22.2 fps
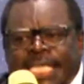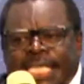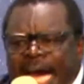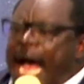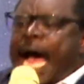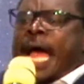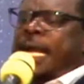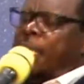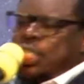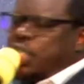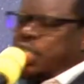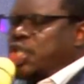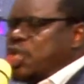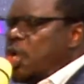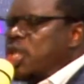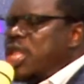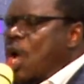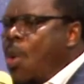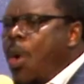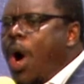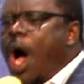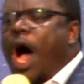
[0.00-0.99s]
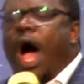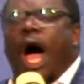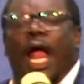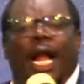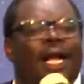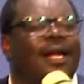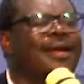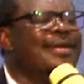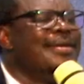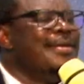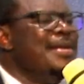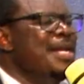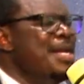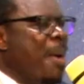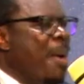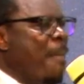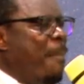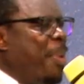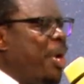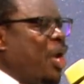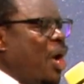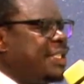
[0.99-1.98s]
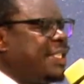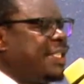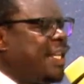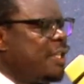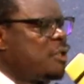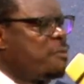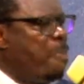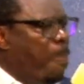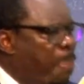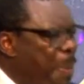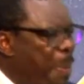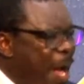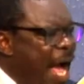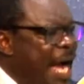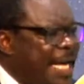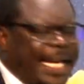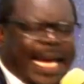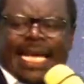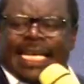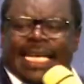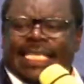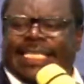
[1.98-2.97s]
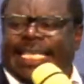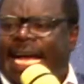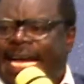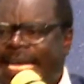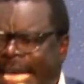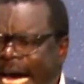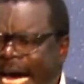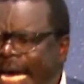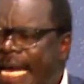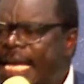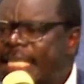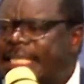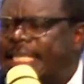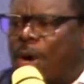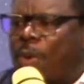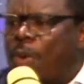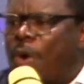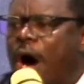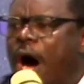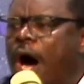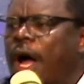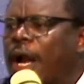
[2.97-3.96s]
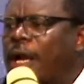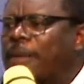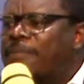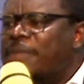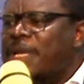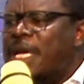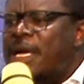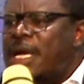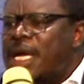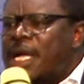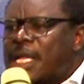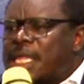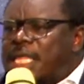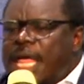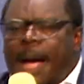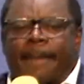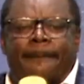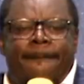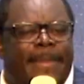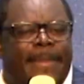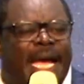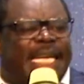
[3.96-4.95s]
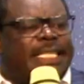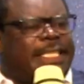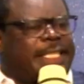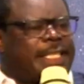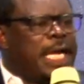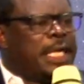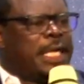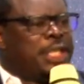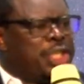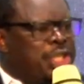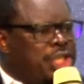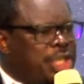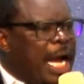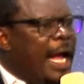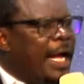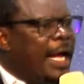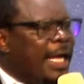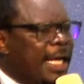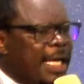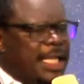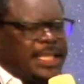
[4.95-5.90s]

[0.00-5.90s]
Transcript: turns to the wall because his back is against the wall. The messenger